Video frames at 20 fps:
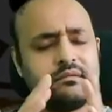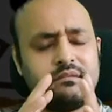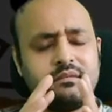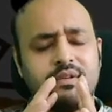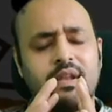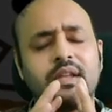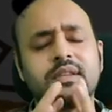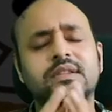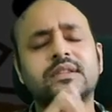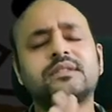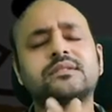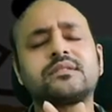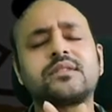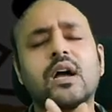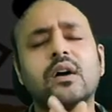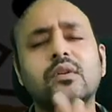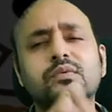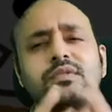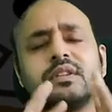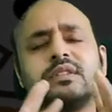There are
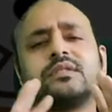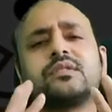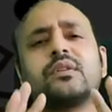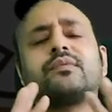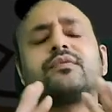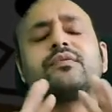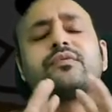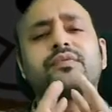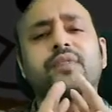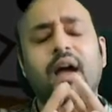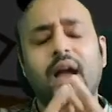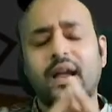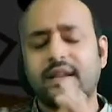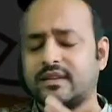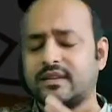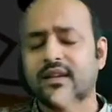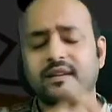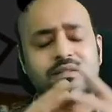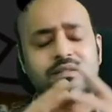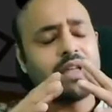thousands of,
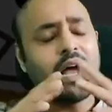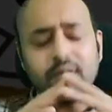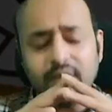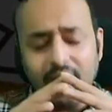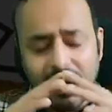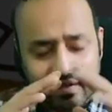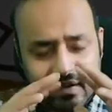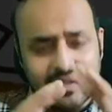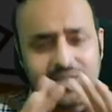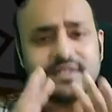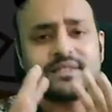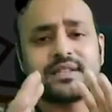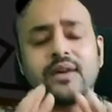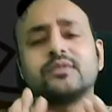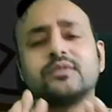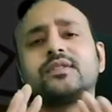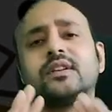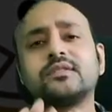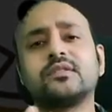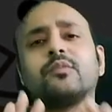at least
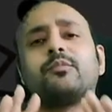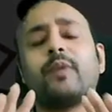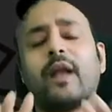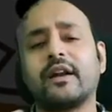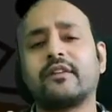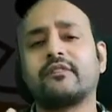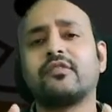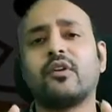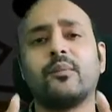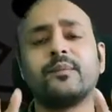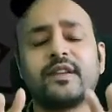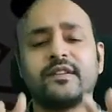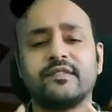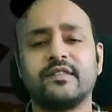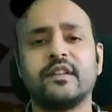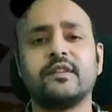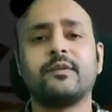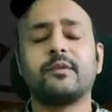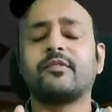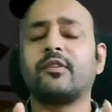thousands of platforms
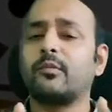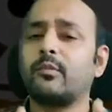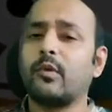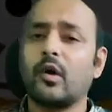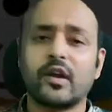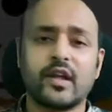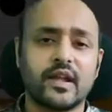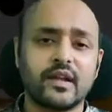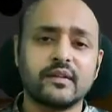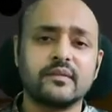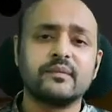available for blogging.